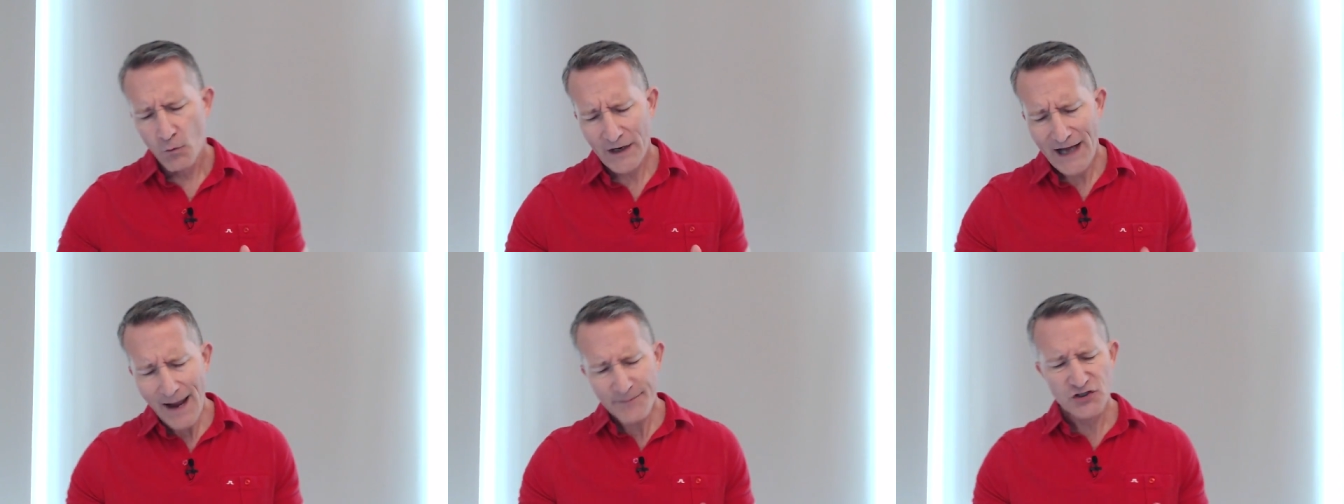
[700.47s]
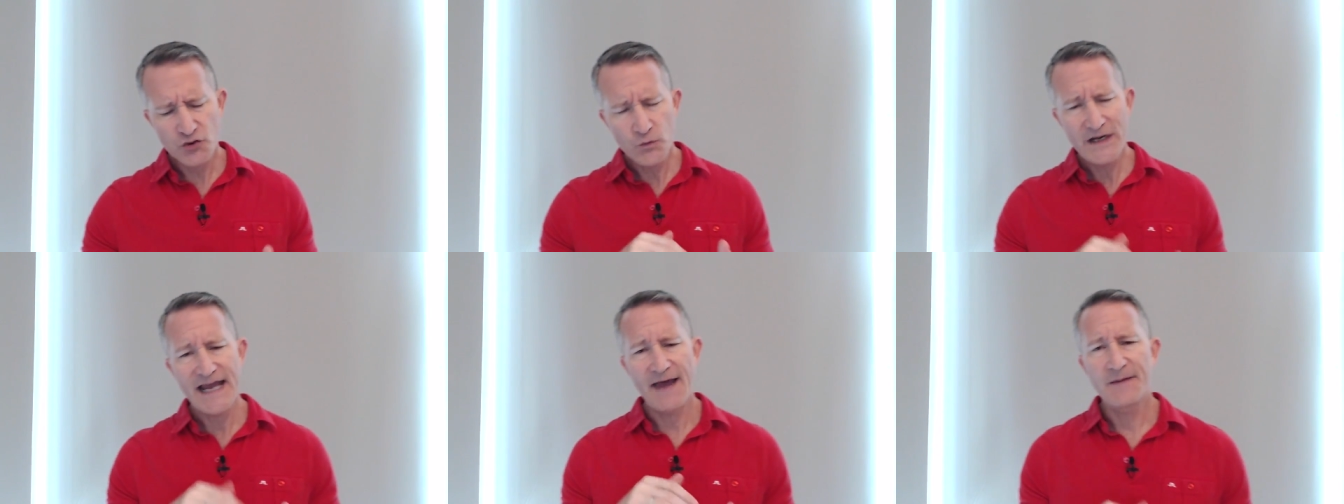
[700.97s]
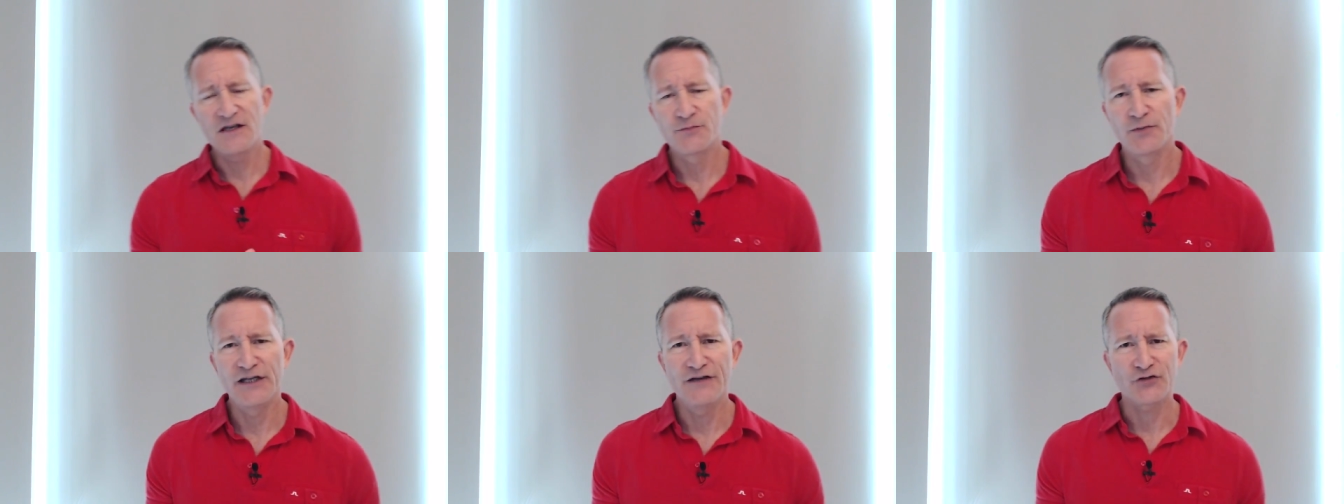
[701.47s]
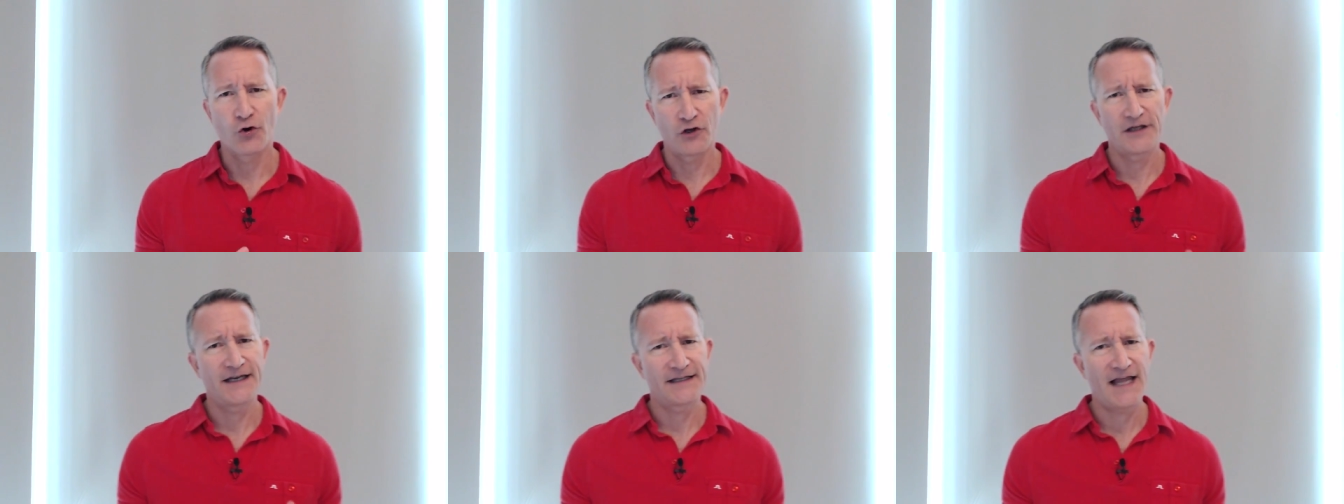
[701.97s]
what happens is we get these beliefs
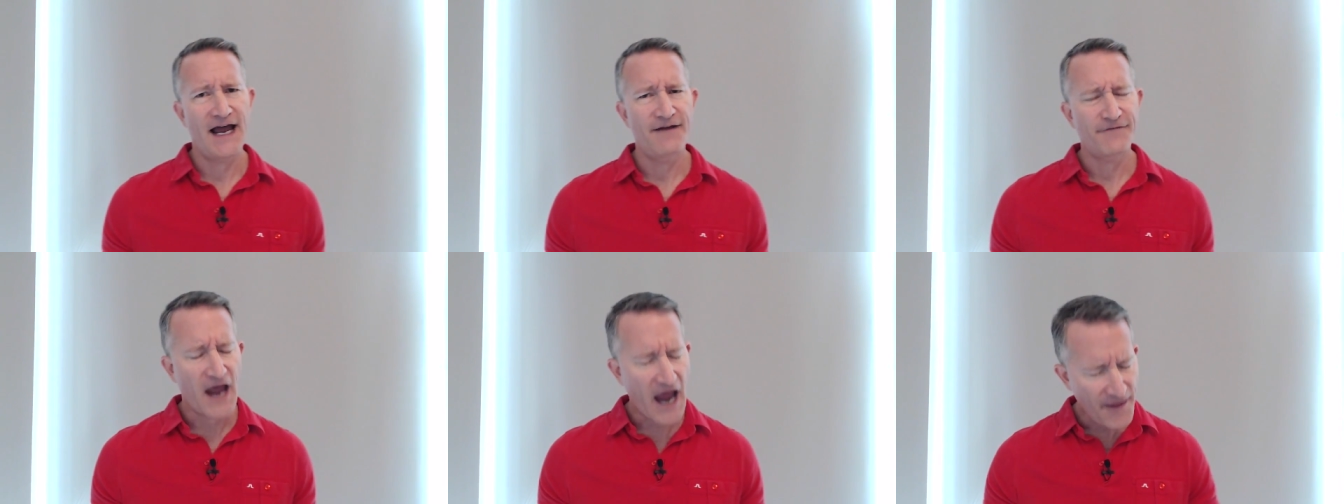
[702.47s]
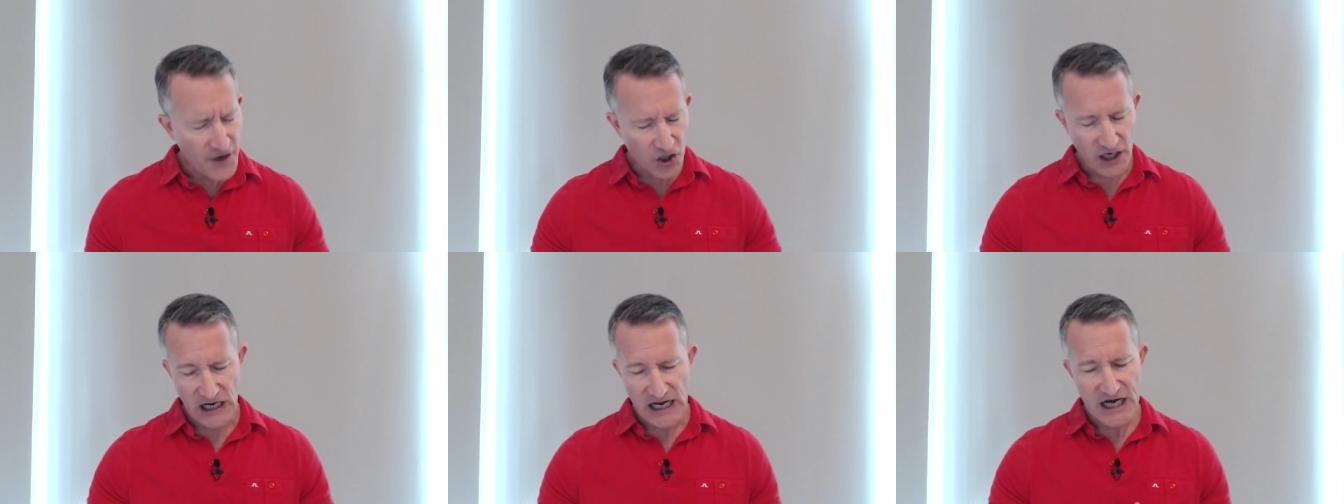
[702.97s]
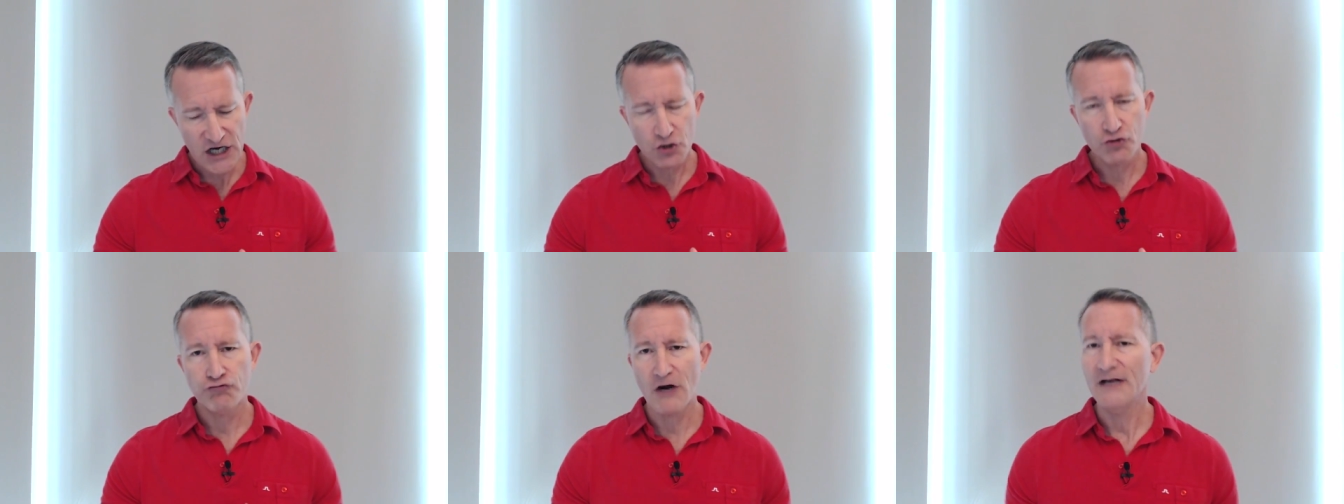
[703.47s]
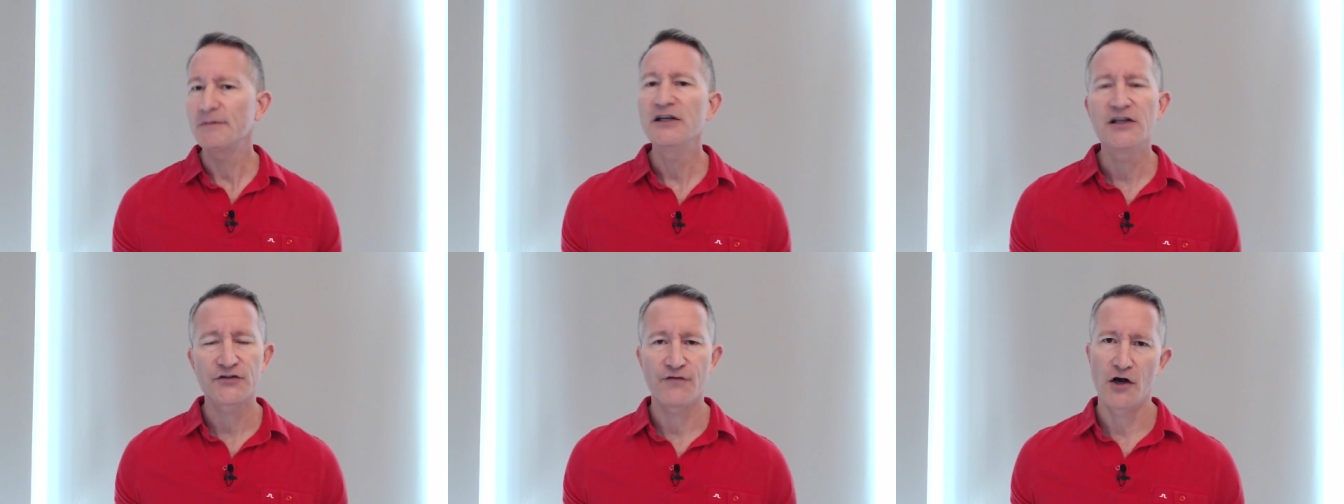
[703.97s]
early in life, and they're incredibly
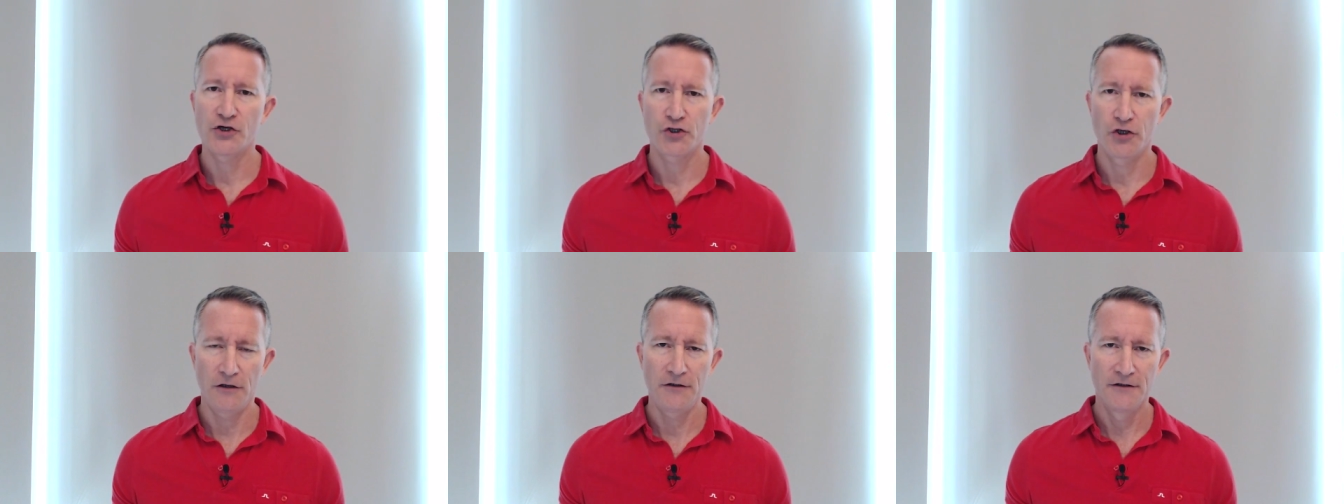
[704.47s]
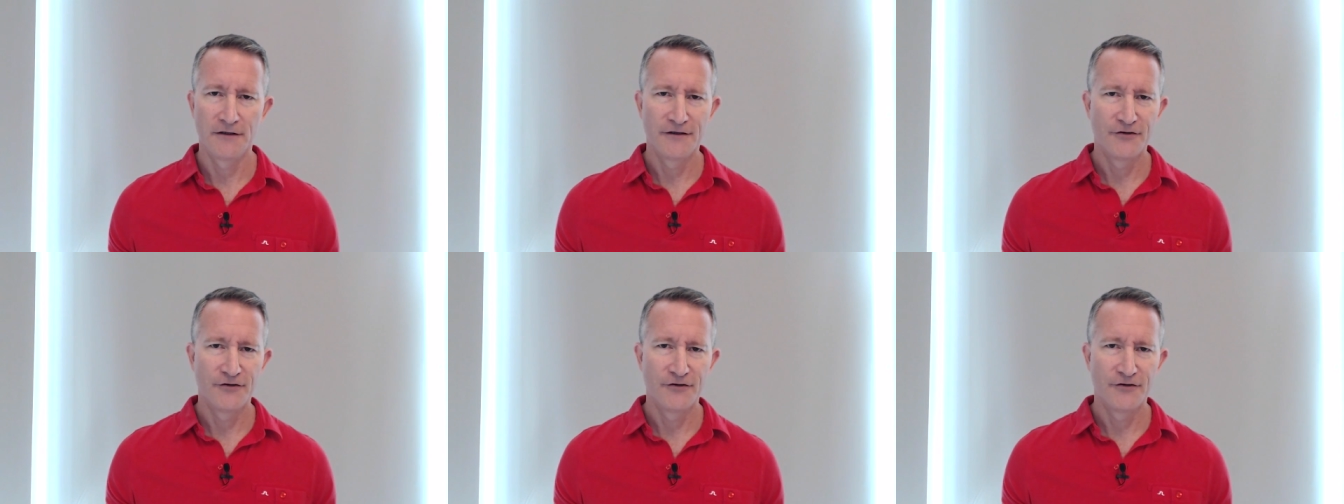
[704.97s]
dysfunctional.